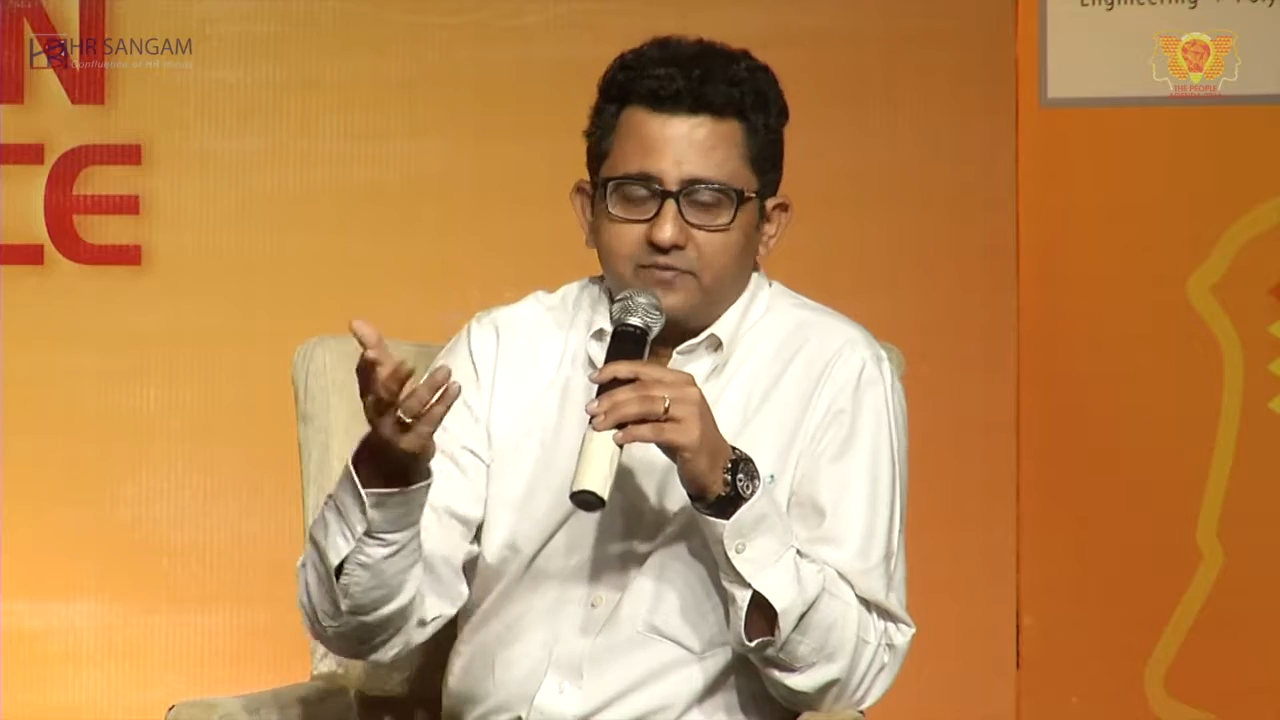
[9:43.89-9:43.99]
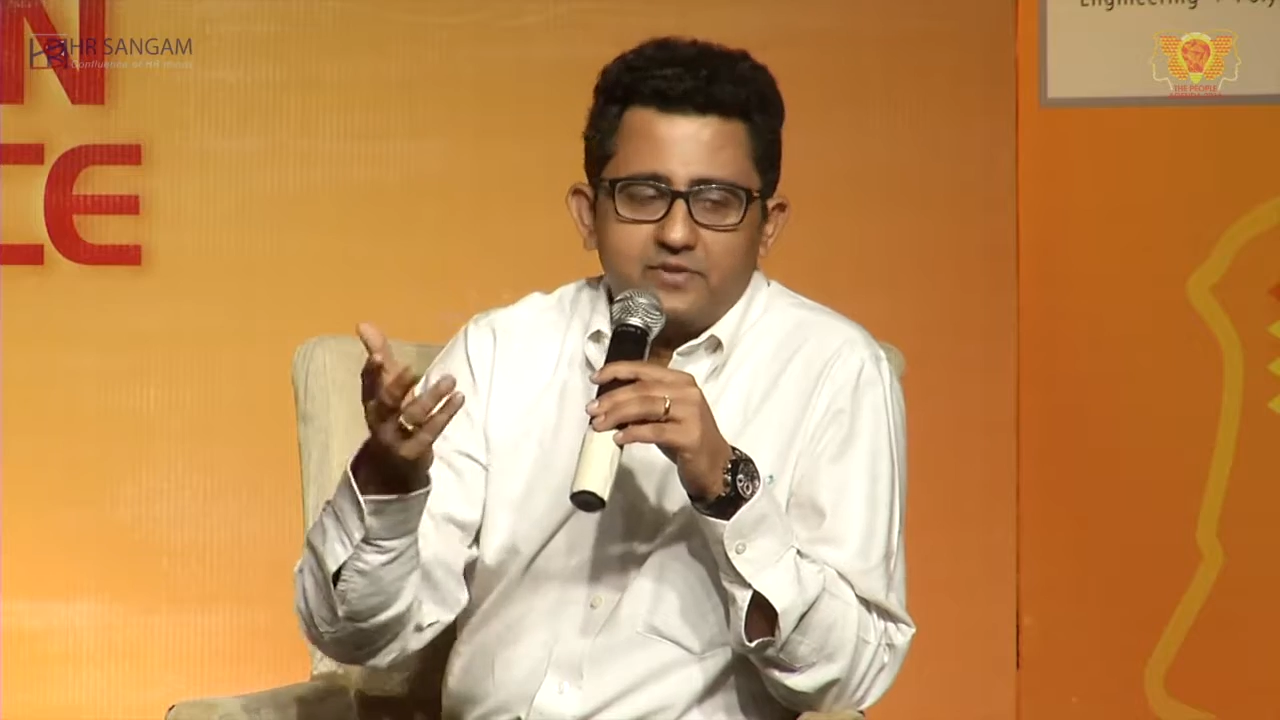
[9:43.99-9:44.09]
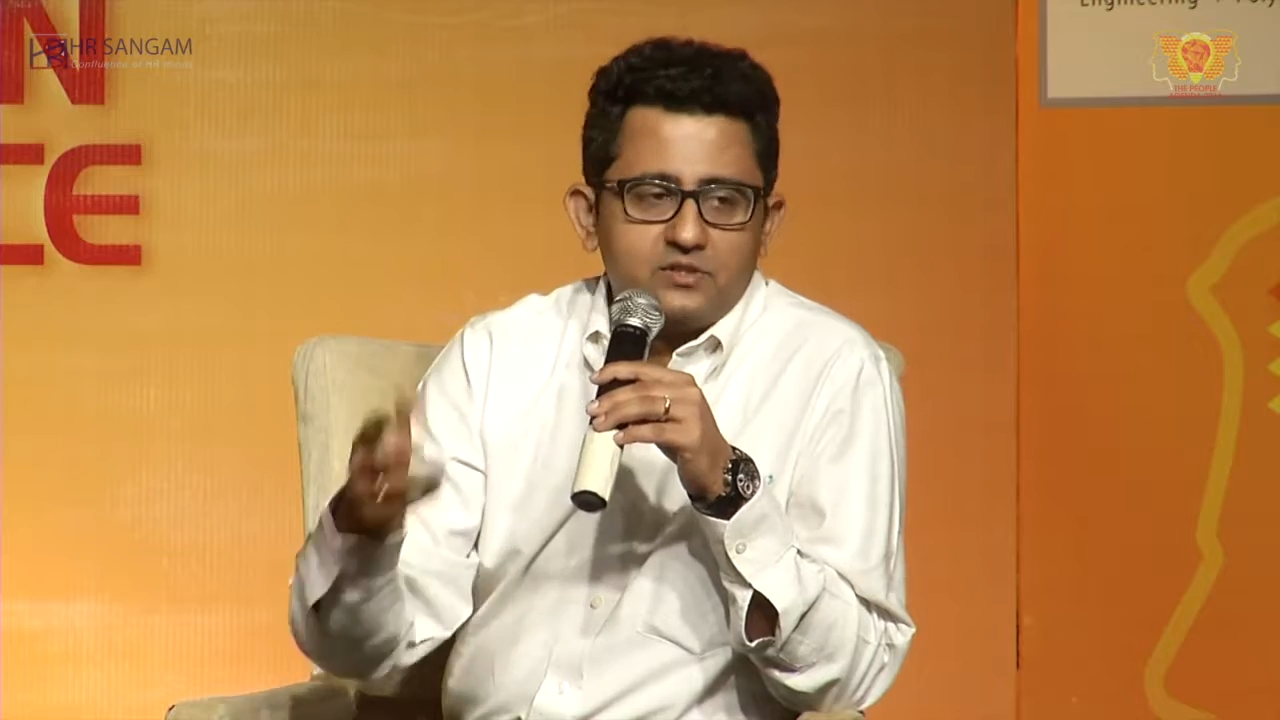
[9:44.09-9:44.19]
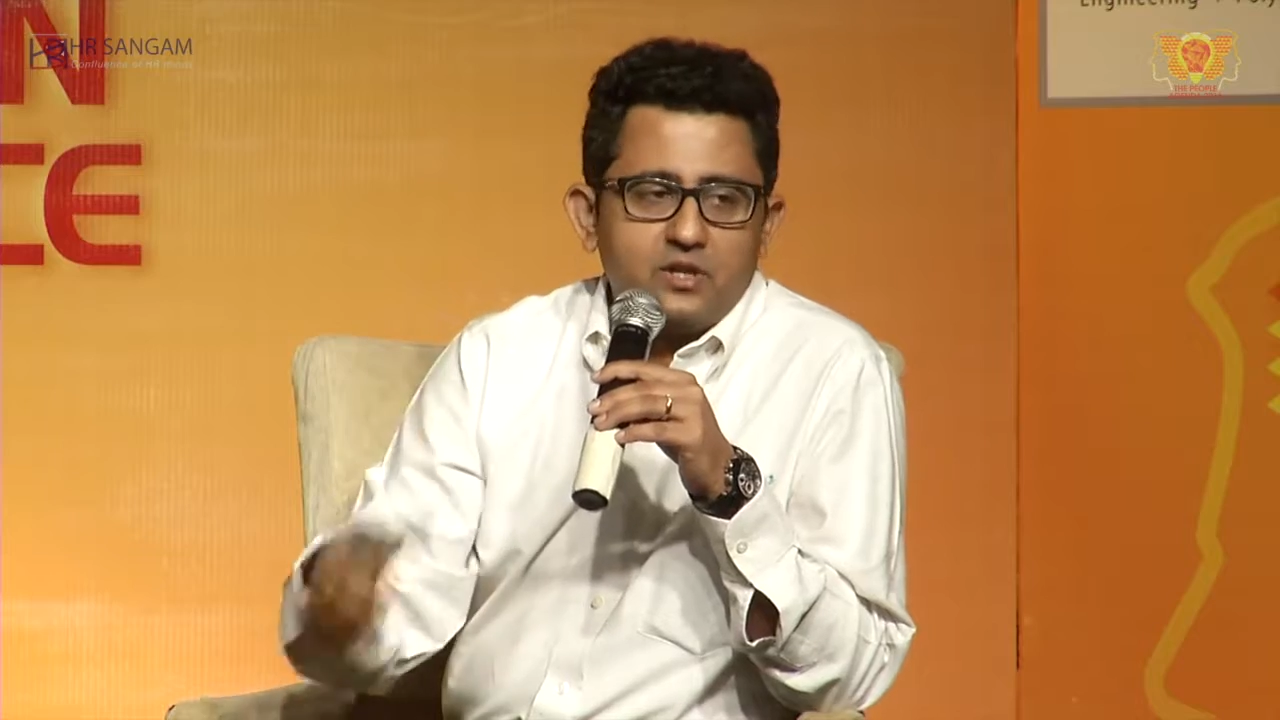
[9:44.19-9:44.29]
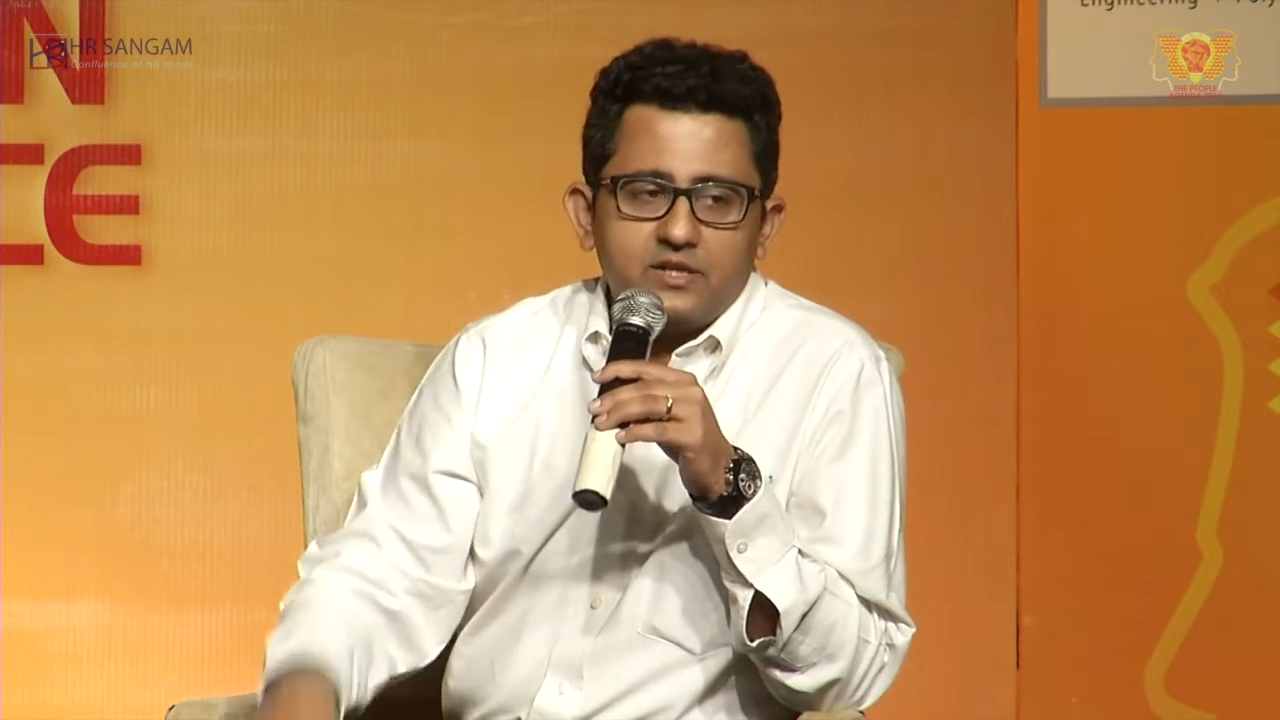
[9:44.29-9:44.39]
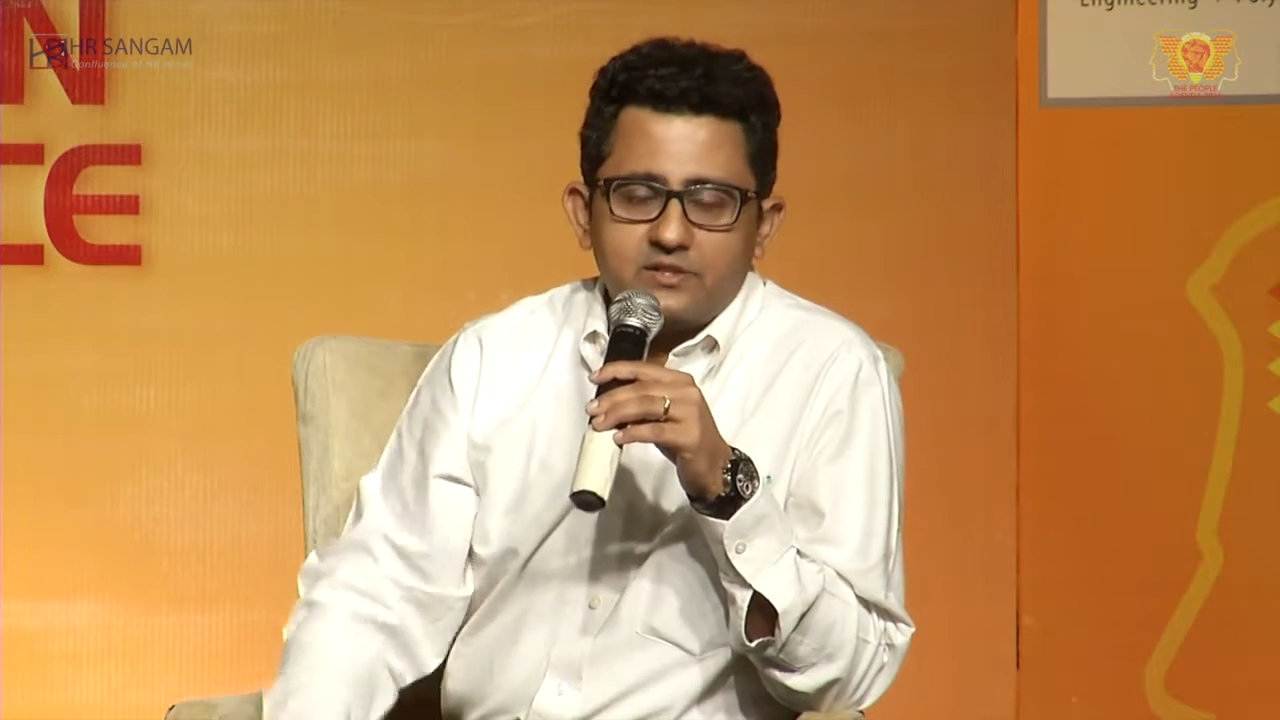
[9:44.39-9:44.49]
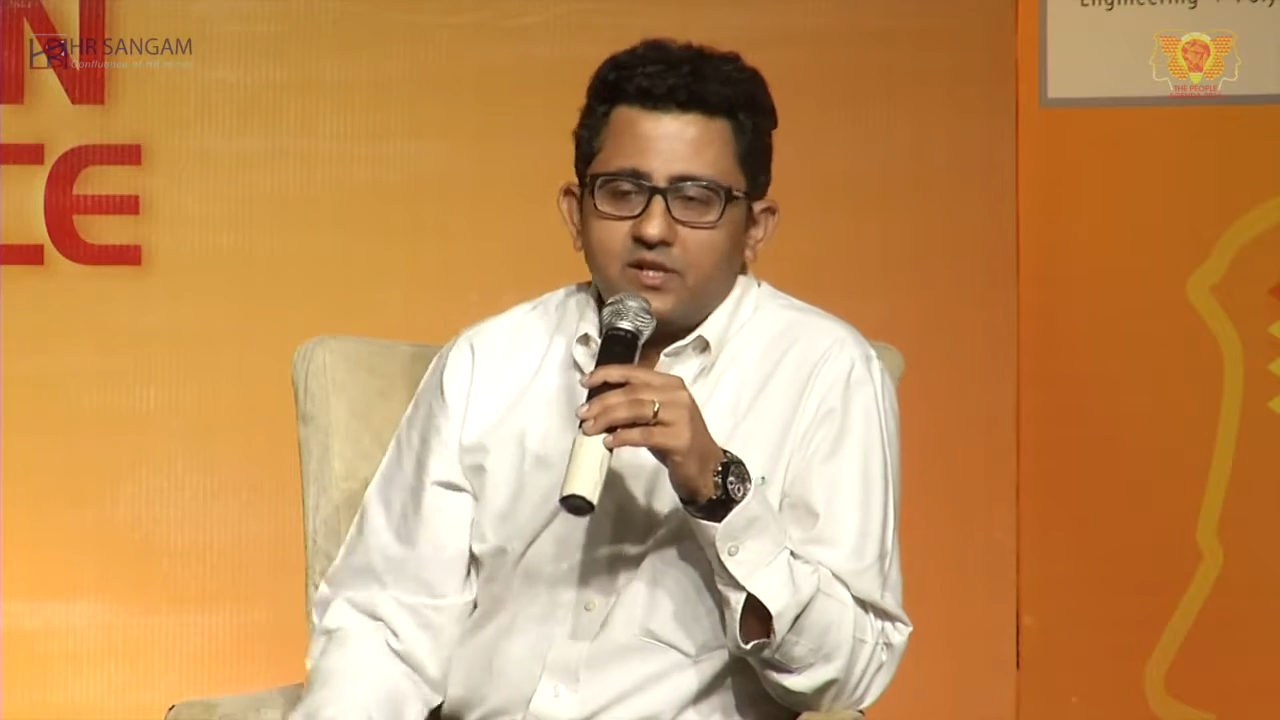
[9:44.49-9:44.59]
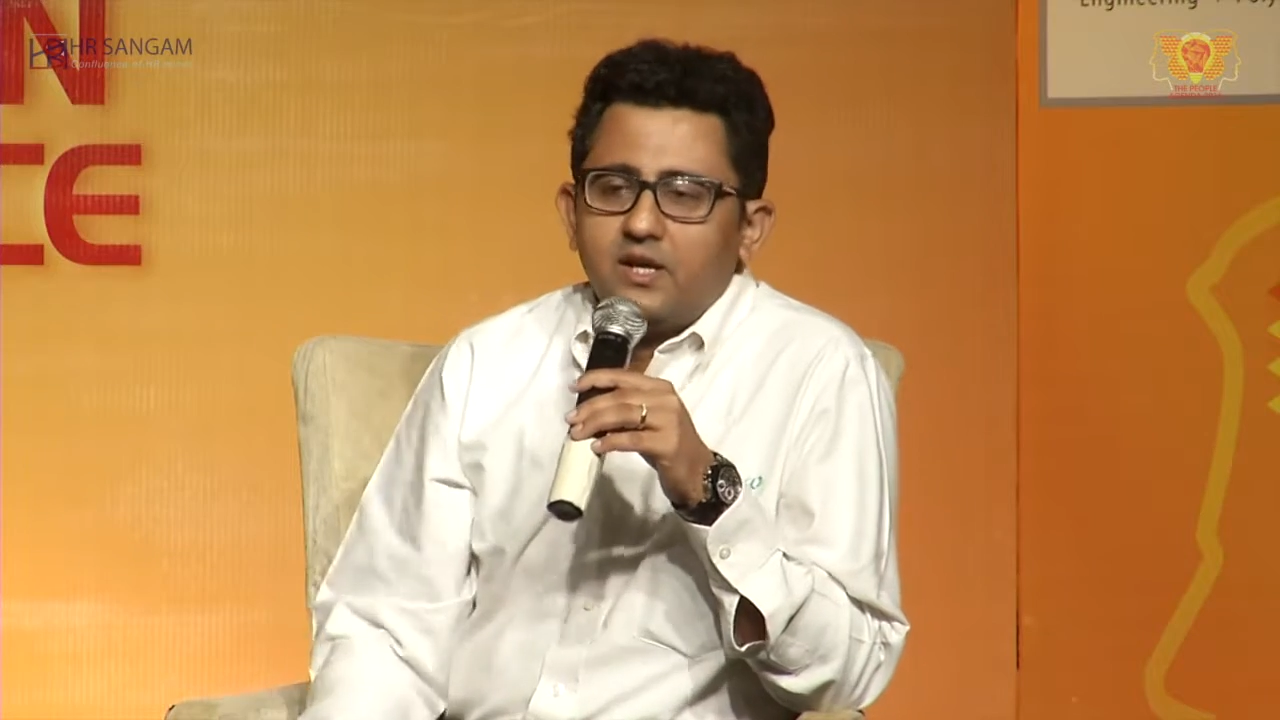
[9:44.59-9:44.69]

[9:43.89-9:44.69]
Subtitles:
he's lost.